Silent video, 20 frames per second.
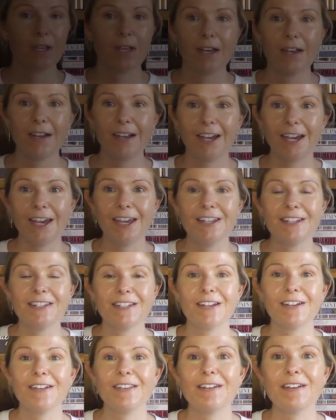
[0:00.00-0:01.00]
Okay,
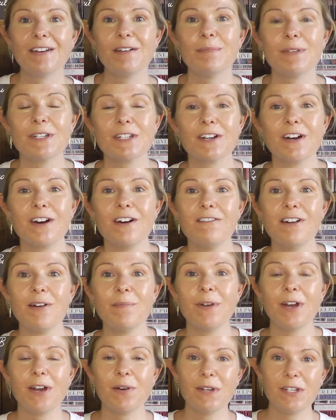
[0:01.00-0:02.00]
so the mascara
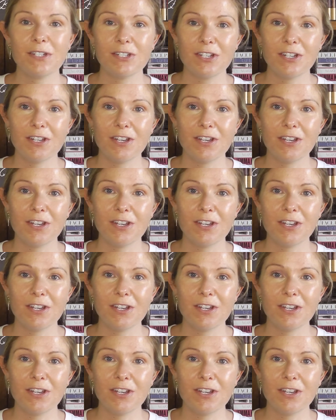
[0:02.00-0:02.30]
I'm going to